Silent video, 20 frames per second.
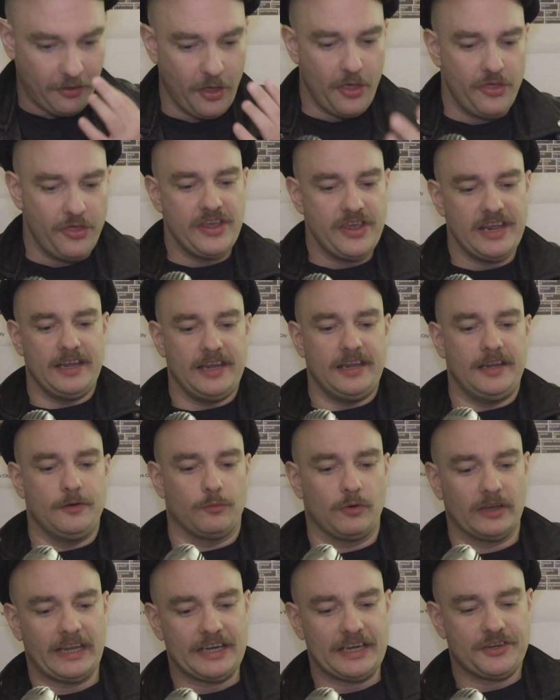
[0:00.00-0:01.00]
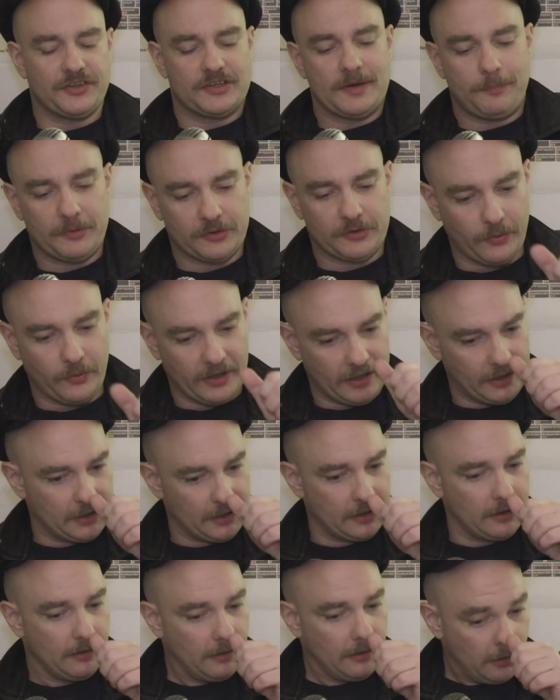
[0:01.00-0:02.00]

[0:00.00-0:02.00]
the relationship between